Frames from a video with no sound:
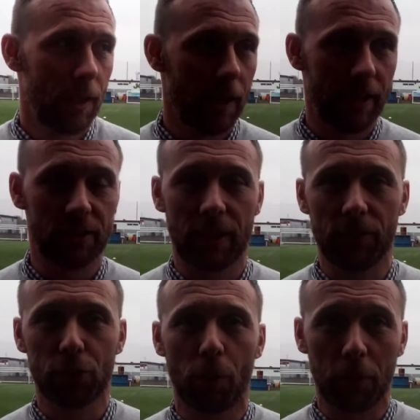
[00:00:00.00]
and it's given
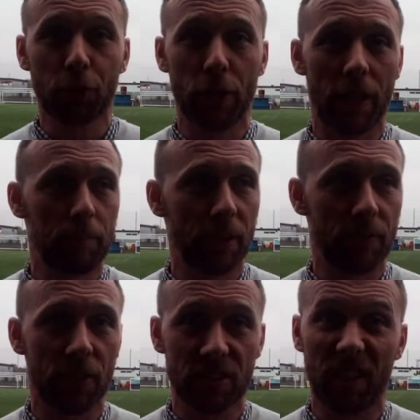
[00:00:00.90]
us the opportunity to play
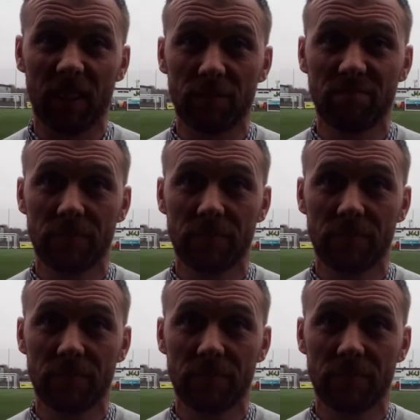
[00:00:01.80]
first 11,